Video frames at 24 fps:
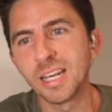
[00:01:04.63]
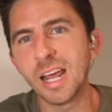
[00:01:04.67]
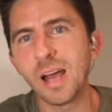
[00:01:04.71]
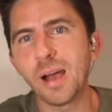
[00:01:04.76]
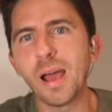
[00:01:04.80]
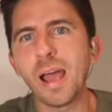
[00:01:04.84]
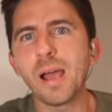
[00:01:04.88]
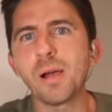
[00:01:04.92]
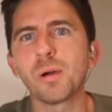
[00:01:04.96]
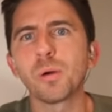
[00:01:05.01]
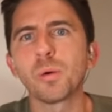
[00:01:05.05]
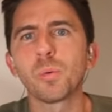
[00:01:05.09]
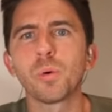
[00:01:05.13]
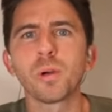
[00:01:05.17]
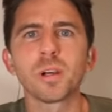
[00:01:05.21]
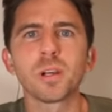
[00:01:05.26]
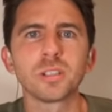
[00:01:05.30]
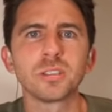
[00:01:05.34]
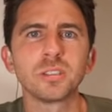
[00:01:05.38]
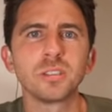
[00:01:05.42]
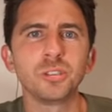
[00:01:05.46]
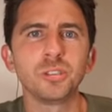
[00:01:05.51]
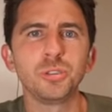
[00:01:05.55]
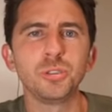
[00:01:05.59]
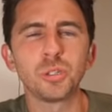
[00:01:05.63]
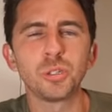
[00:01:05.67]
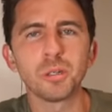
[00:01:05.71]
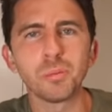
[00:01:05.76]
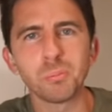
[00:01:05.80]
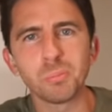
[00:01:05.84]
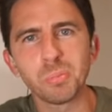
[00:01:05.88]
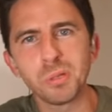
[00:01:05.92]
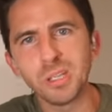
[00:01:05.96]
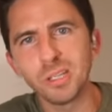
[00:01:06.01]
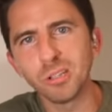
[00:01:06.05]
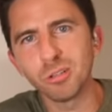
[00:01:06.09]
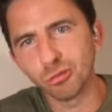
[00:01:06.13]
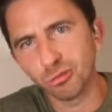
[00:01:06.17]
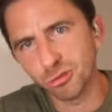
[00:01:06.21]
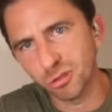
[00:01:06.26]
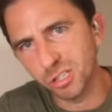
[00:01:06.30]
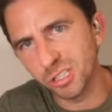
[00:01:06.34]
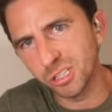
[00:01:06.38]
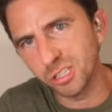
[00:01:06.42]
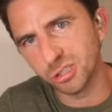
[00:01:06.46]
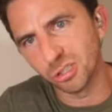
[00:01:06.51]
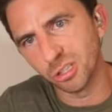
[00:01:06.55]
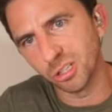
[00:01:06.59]
Now, how it works is you compete
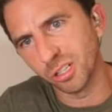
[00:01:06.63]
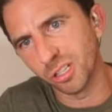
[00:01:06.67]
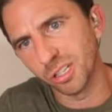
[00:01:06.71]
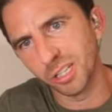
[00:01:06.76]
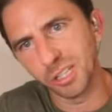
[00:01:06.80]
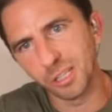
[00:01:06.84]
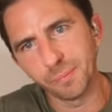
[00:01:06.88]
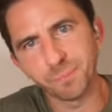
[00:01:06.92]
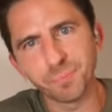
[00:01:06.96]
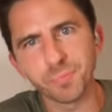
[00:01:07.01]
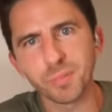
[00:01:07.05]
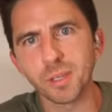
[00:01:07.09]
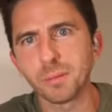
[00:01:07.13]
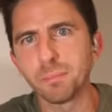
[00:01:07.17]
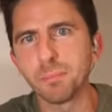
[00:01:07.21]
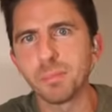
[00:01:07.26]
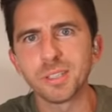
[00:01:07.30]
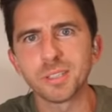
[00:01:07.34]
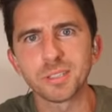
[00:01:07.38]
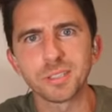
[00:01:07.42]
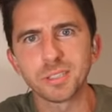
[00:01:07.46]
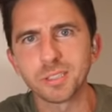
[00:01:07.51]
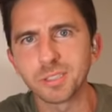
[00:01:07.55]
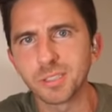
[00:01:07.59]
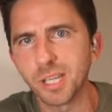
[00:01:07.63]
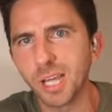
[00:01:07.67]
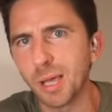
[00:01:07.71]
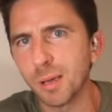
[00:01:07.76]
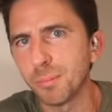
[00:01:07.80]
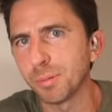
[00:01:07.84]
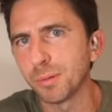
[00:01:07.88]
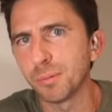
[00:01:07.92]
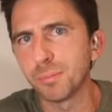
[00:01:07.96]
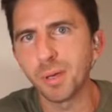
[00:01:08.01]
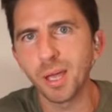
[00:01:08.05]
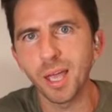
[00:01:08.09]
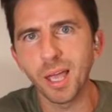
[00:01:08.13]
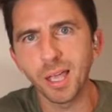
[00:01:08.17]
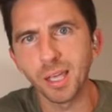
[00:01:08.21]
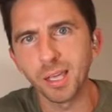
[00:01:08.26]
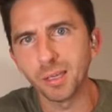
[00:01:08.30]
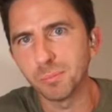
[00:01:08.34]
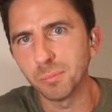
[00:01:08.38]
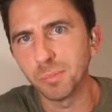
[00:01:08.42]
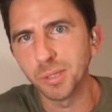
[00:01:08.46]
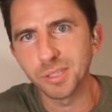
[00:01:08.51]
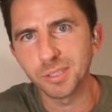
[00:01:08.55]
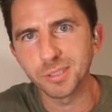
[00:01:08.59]
regionally. Miss Tampa
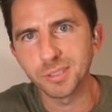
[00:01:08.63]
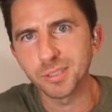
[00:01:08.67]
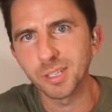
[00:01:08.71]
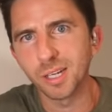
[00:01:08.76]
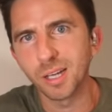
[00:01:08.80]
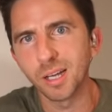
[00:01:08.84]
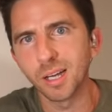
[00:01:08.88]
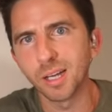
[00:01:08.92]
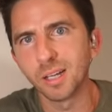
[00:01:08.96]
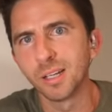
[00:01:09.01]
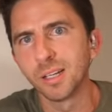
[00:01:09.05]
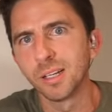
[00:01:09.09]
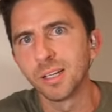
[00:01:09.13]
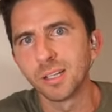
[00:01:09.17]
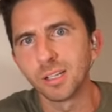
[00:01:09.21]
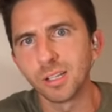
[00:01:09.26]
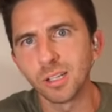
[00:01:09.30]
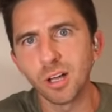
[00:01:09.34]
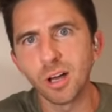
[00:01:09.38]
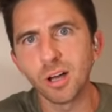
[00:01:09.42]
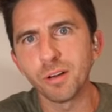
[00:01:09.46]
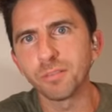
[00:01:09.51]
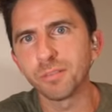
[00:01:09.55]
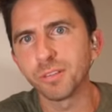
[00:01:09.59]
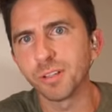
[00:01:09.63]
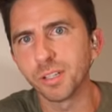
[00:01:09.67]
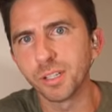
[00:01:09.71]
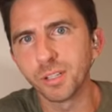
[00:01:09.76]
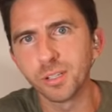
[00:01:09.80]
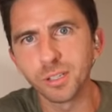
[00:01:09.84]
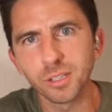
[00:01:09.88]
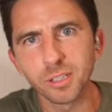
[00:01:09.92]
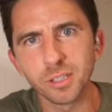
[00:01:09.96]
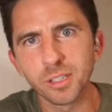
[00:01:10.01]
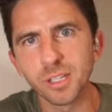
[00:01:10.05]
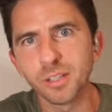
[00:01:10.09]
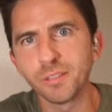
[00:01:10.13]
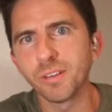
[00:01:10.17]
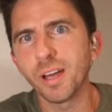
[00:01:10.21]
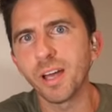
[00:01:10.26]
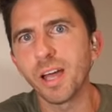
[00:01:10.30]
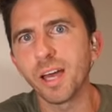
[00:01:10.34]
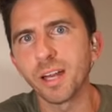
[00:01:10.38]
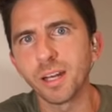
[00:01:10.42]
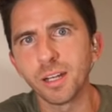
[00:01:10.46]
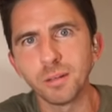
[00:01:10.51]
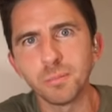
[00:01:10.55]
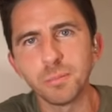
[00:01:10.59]
Bay, Miss uh, Laughlin,
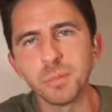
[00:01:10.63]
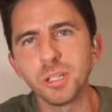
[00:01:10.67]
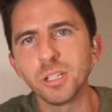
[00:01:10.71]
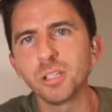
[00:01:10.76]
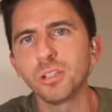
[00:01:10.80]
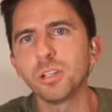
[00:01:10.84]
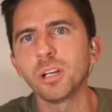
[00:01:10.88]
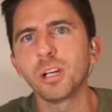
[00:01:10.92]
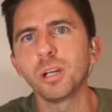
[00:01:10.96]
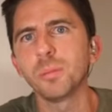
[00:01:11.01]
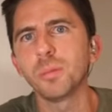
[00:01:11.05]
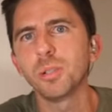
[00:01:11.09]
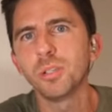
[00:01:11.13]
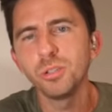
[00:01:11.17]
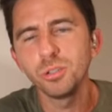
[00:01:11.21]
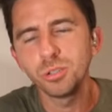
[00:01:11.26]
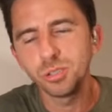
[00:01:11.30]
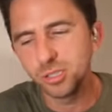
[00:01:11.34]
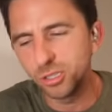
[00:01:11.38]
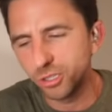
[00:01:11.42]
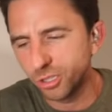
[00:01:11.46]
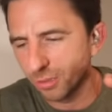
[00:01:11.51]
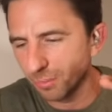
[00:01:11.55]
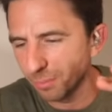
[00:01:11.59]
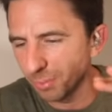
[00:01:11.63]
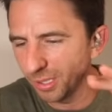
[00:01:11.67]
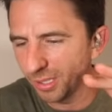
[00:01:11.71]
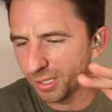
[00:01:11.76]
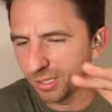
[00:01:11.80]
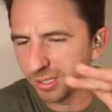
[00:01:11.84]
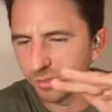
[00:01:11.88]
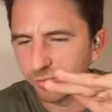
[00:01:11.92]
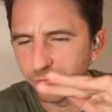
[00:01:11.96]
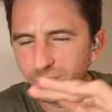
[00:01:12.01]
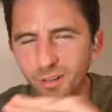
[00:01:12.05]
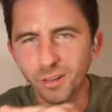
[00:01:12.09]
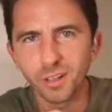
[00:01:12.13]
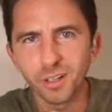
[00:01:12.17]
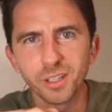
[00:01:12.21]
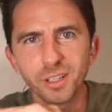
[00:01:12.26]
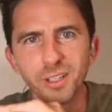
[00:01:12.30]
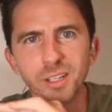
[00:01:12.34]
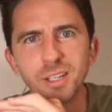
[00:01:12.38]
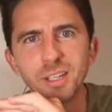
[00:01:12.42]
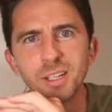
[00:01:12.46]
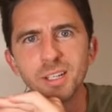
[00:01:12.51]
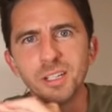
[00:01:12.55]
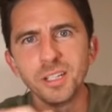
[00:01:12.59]
Nevada. You know what I mean? You, you compete in a
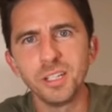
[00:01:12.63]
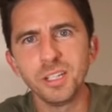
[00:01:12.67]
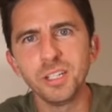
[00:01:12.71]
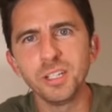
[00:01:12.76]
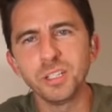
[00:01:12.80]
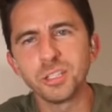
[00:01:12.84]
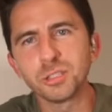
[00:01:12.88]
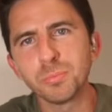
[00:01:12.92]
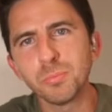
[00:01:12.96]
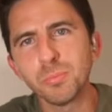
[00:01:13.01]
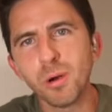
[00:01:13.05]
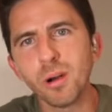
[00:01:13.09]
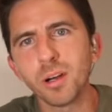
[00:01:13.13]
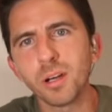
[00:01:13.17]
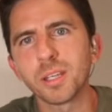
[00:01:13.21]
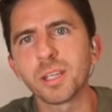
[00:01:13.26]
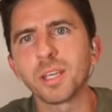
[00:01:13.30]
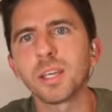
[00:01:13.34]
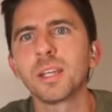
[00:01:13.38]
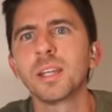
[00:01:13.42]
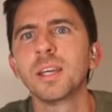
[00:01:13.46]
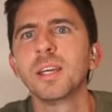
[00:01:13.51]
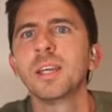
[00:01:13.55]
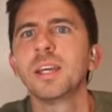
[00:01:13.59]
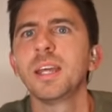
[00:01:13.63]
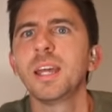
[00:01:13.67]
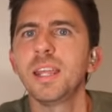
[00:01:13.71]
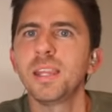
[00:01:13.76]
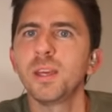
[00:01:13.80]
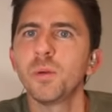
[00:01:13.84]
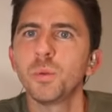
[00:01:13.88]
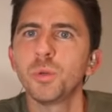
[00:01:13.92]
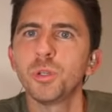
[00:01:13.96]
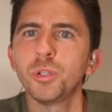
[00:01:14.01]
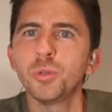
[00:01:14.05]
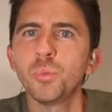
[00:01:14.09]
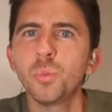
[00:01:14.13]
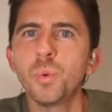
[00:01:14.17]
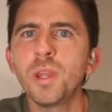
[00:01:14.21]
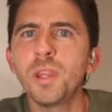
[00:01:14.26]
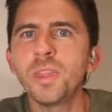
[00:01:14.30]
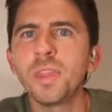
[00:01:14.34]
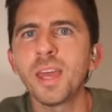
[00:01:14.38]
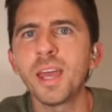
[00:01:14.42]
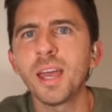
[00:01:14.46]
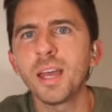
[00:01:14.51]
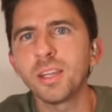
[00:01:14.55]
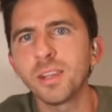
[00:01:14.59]
very niche market, and then when you
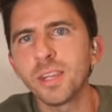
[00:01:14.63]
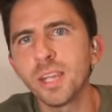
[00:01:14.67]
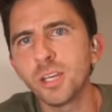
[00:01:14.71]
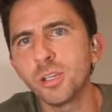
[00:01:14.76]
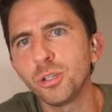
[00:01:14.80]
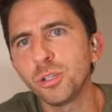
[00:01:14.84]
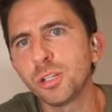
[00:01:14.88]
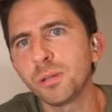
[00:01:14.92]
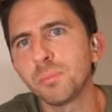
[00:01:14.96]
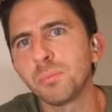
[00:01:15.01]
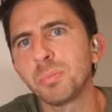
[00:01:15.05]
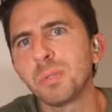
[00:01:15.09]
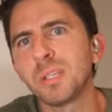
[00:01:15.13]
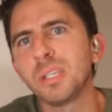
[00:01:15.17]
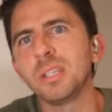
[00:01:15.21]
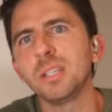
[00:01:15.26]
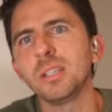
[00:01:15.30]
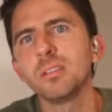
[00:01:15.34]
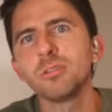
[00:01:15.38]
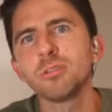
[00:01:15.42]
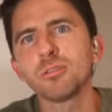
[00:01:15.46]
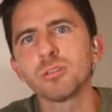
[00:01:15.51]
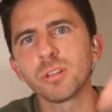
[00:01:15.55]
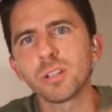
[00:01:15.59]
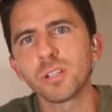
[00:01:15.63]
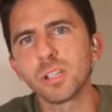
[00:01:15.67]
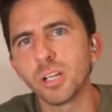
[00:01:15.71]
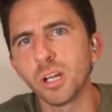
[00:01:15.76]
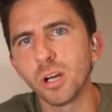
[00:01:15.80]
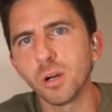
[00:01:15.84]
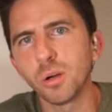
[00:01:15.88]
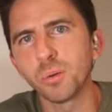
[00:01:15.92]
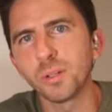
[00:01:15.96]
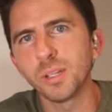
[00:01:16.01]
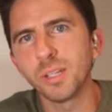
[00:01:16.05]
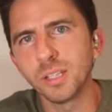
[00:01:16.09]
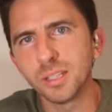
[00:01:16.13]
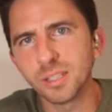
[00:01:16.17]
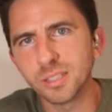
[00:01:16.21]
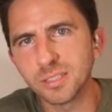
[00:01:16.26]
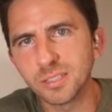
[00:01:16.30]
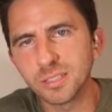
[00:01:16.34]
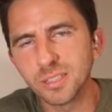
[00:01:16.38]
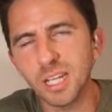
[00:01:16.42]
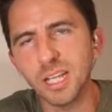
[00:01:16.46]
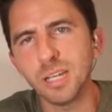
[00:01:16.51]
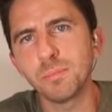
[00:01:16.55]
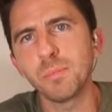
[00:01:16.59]
win that, then you compete, you know, in the
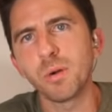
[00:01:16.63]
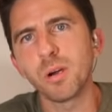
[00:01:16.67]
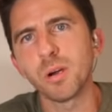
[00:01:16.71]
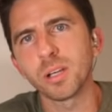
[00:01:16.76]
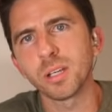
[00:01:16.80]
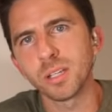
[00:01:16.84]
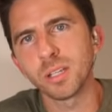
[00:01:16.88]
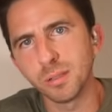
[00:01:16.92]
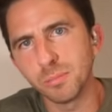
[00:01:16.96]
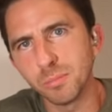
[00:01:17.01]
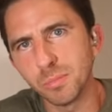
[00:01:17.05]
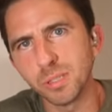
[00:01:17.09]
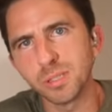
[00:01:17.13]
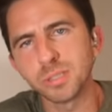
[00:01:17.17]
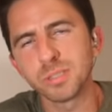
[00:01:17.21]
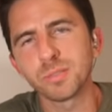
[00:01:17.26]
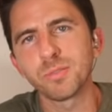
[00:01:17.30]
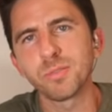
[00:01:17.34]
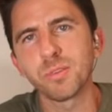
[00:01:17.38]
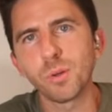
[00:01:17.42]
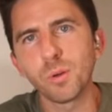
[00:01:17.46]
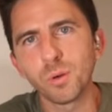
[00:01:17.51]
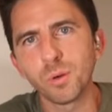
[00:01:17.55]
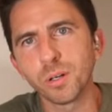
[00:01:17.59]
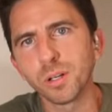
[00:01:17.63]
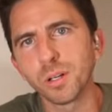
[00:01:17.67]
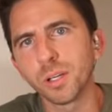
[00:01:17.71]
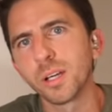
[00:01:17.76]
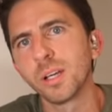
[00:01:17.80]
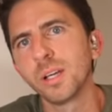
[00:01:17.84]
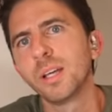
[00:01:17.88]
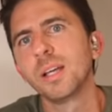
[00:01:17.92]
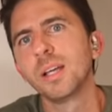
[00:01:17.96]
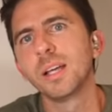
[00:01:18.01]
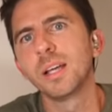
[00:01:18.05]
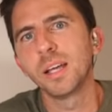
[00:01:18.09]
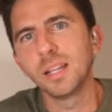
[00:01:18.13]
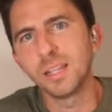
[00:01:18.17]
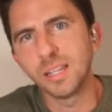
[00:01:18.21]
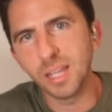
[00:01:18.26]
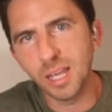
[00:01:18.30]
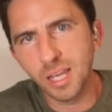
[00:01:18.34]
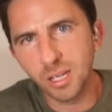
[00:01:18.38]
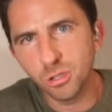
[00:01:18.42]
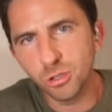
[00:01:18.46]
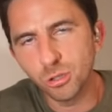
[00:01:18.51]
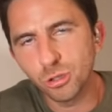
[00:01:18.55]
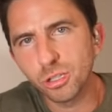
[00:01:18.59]
state market, Miss Florida, and
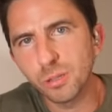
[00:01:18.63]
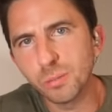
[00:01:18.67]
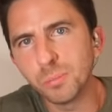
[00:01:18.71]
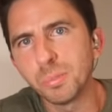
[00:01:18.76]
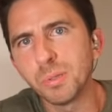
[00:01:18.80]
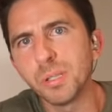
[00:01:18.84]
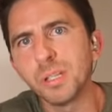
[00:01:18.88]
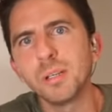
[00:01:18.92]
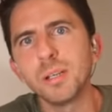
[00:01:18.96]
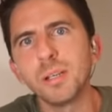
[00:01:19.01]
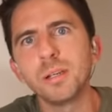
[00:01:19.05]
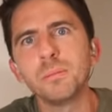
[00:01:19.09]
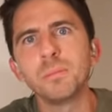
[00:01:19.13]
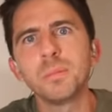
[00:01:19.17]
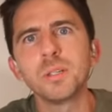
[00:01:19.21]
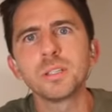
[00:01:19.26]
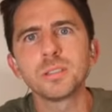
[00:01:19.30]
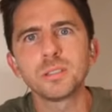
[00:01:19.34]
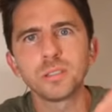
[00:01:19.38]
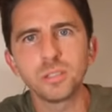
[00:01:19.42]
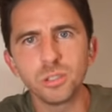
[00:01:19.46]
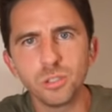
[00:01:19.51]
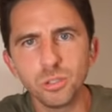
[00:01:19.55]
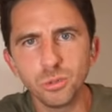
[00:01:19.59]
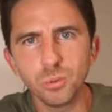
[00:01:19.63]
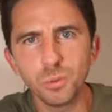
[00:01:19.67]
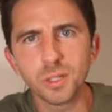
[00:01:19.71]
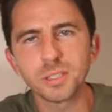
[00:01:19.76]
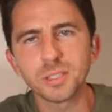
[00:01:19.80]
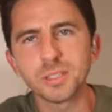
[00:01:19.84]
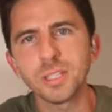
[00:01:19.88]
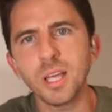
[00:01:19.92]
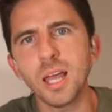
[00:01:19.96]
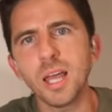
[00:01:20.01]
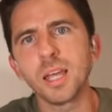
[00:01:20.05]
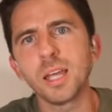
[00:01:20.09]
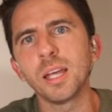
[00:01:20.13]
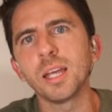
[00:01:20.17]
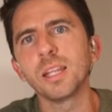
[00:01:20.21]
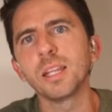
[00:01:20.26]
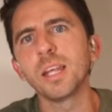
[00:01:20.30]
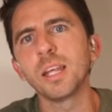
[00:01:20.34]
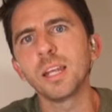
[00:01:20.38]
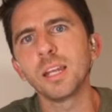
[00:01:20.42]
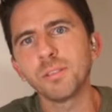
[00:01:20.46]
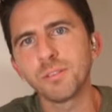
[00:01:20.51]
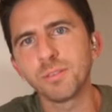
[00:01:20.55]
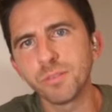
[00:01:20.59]
then you compete in Miss U S A,
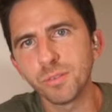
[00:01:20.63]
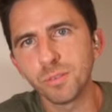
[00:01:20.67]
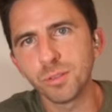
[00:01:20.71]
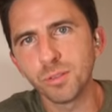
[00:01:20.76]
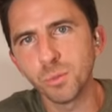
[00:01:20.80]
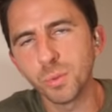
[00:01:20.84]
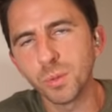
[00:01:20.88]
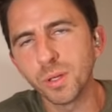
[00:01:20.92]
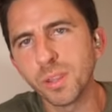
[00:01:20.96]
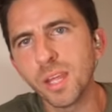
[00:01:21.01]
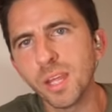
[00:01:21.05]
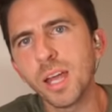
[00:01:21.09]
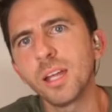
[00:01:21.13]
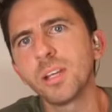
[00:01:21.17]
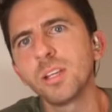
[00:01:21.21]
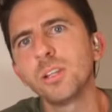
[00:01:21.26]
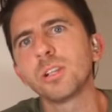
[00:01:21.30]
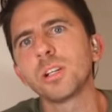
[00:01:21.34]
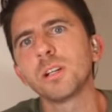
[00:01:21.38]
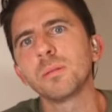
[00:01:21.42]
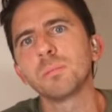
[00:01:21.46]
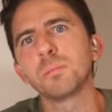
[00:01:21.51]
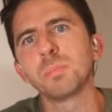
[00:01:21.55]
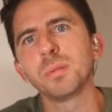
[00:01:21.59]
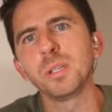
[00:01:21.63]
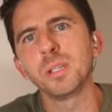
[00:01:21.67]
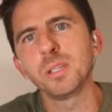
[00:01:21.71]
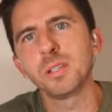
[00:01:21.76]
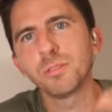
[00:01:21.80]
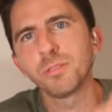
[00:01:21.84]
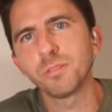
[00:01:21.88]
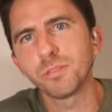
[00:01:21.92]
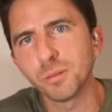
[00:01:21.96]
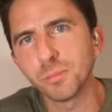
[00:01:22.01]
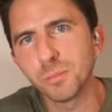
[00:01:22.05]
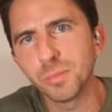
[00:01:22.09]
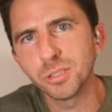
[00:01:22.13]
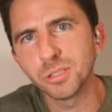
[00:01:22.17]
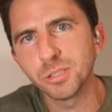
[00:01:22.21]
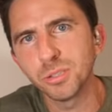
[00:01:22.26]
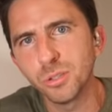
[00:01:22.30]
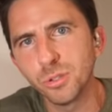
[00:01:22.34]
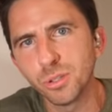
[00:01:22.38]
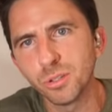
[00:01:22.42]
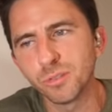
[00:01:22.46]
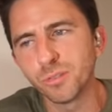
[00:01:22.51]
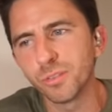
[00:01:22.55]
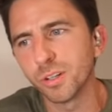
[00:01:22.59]
and then if you win that, you compete for Miss
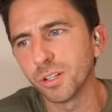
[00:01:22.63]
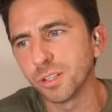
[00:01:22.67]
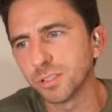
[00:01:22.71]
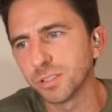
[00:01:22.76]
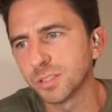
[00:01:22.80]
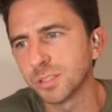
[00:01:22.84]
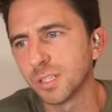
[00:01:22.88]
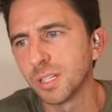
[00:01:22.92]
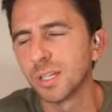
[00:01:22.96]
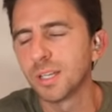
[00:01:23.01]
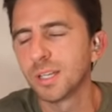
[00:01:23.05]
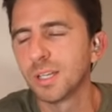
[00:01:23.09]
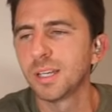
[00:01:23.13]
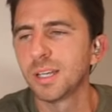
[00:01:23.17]
Universe.